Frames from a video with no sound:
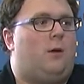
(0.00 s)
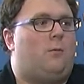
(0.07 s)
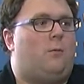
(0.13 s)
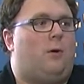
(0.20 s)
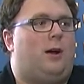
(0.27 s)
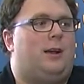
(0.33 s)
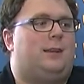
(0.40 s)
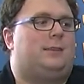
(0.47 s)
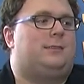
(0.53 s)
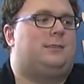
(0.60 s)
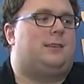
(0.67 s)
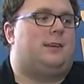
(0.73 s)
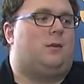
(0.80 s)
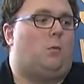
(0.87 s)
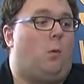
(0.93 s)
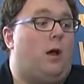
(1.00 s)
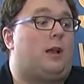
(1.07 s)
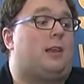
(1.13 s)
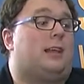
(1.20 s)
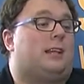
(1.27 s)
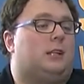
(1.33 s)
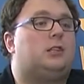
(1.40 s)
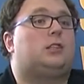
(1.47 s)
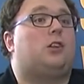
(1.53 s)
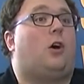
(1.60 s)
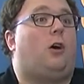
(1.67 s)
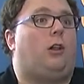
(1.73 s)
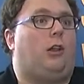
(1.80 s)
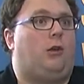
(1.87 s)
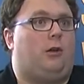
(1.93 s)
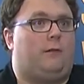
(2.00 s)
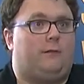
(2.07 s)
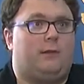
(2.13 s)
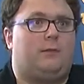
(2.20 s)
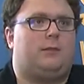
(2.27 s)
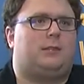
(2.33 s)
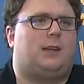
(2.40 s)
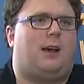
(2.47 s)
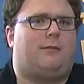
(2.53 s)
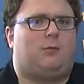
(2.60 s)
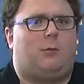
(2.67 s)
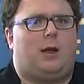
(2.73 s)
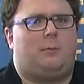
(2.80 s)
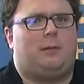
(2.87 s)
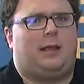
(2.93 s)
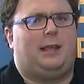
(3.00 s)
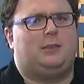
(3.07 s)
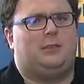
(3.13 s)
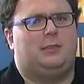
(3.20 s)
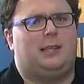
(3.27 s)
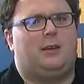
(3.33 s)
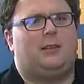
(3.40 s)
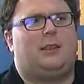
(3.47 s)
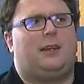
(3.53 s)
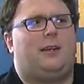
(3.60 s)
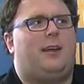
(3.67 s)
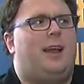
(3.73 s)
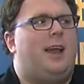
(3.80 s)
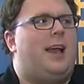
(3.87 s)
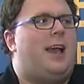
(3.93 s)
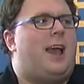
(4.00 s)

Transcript: was the one-click installer of different software applications out there.